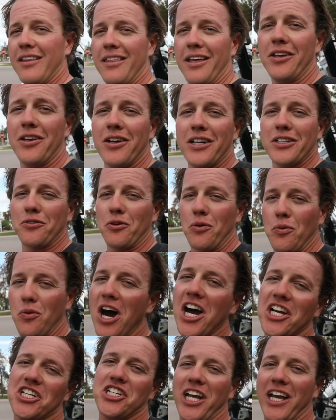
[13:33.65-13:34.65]
Thank you guys for
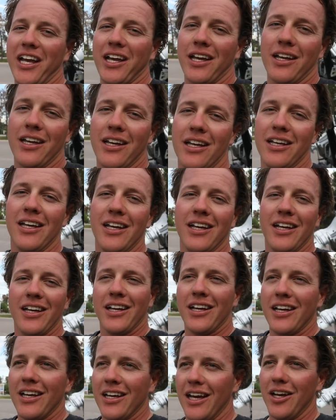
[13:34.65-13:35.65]
watching.
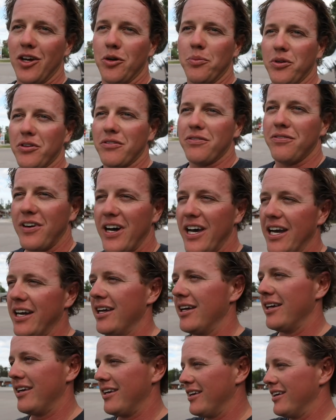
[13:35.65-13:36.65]
I hope you had
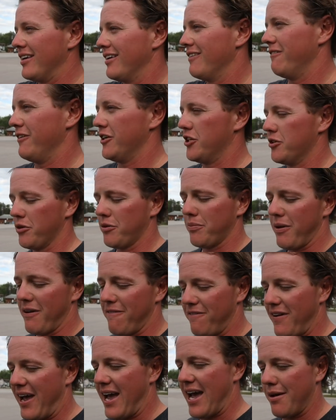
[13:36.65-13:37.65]
fun fishing with my
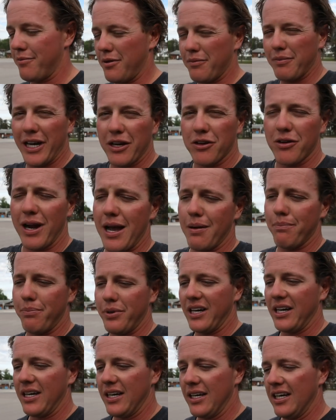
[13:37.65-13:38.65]
fam and my
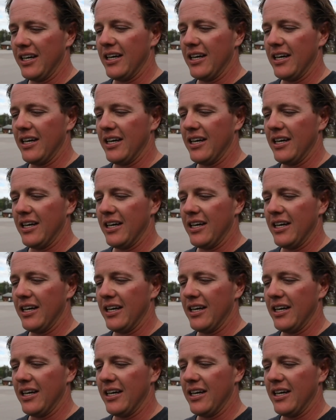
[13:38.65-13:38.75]
grandpa.